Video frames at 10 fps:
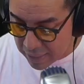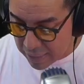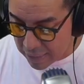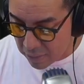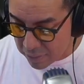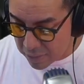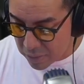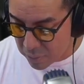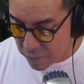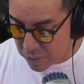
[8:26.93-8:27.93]
and on
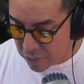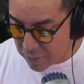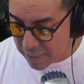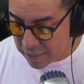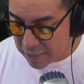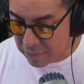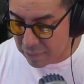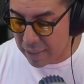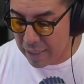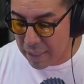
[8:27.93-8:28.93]
this one you get the
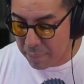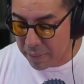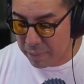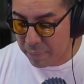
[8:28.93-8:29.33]
Epic